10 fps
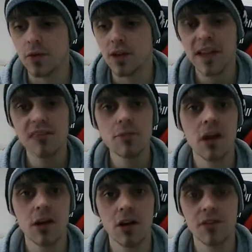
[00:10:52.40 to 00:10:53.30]
live my
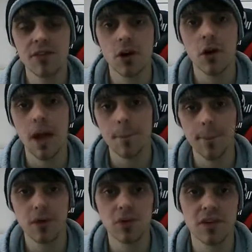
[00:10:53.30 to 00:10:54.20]
lifestyle and
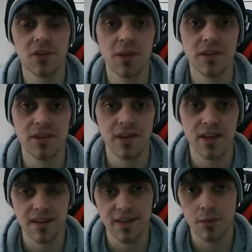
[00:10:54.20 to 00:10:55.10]
build this business
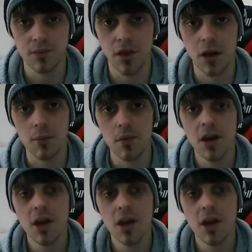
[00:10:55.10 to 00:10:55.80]
at the same time.